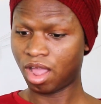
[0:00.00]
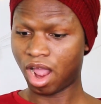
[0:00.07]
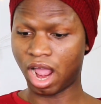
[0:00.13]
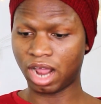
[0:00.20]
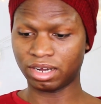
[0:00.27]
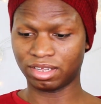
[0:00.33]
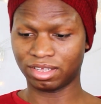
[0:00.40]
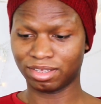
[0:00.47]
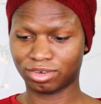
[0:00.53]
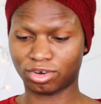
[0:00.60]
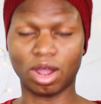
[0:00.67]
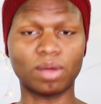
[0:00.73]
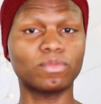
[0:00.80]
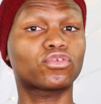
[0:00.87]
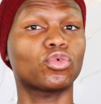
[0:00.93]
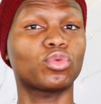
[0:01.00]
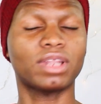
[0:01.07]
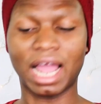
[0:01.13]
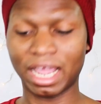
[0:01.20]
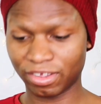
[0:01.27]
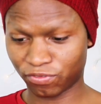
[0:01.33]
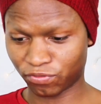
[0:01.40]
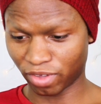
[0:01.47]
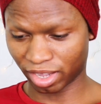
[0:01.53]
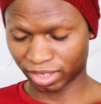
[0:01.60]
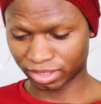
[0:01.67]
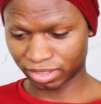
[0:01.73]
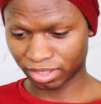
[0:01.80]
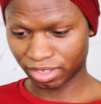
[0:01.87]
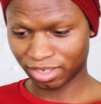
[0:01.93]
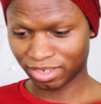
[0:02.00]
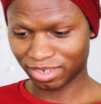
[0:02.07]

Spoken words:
Honey, come to without effect.